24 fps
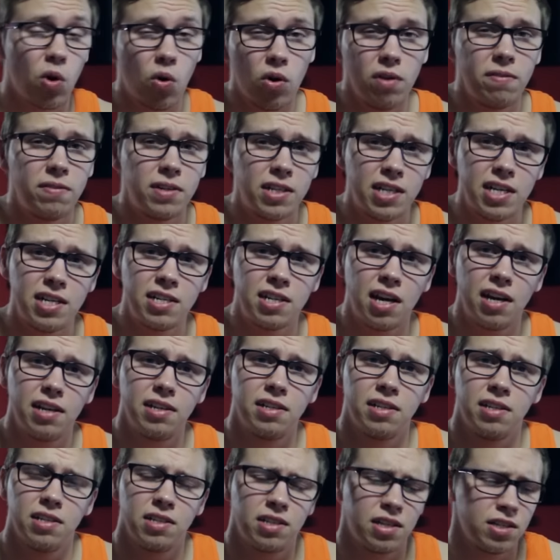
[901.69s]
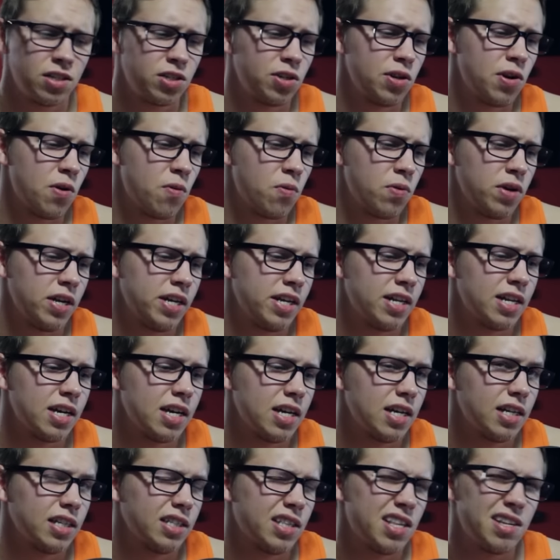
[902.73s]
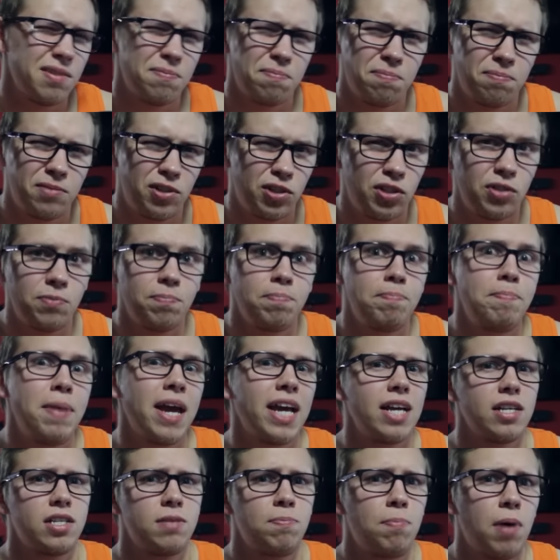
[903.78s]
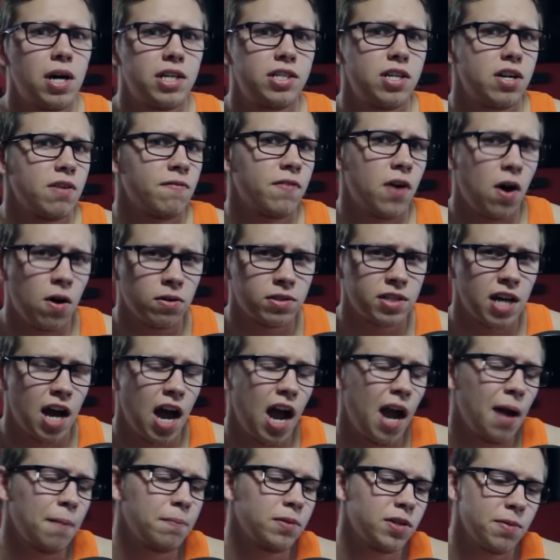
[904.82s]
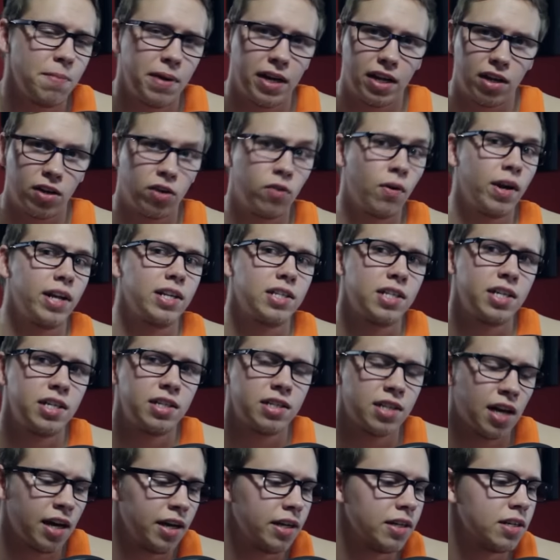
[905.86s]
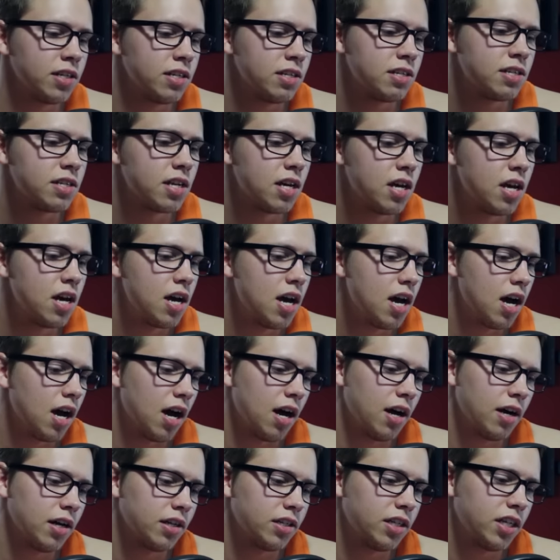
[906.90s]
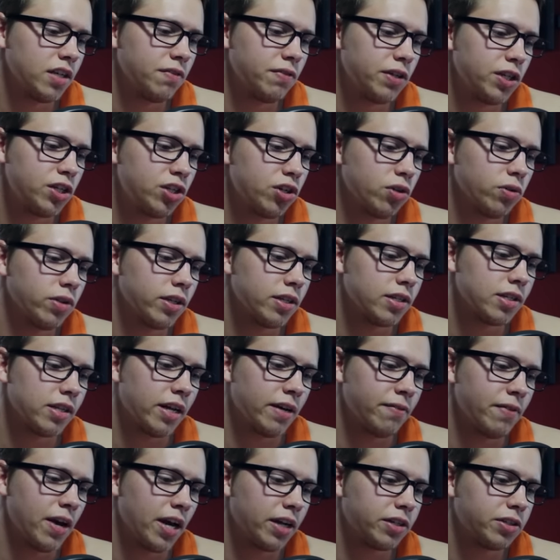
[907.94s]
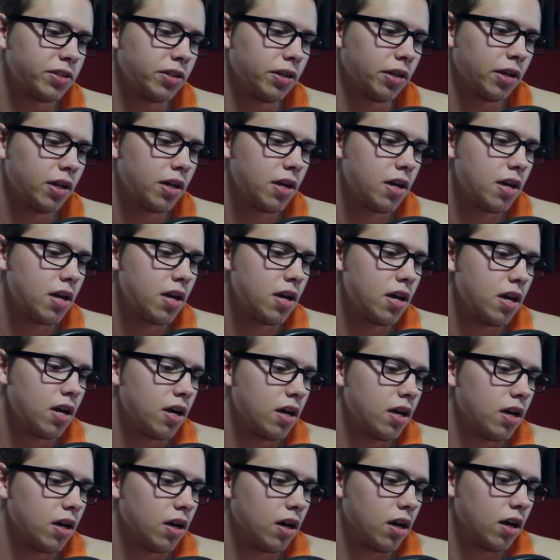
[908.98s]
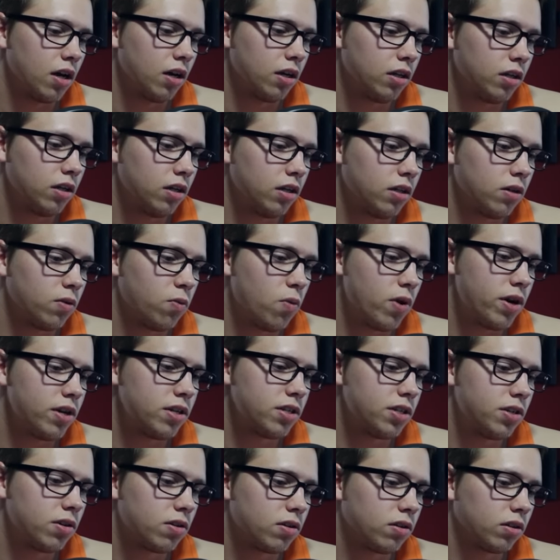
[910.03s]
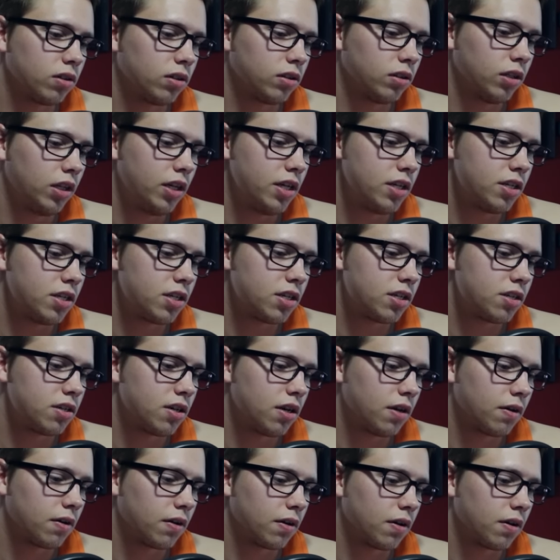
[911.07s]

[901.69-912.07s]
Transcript: or even Teen Titans, because you don't need the biggest budget of all time to make a great Teen Titans TV show that's live action. What is your least...